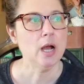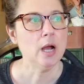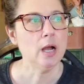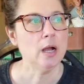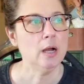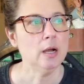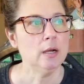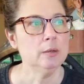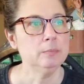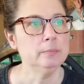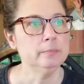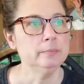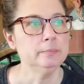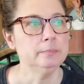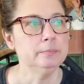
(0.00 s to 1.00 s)

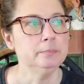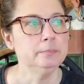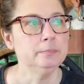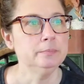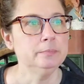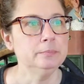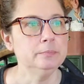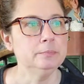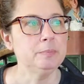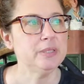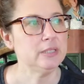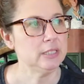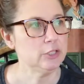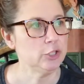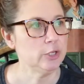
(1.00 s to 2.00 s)

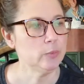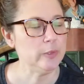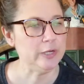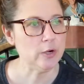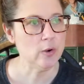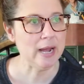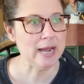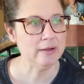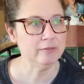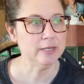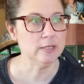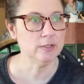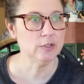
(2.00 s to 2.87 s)
But this year we don't have it.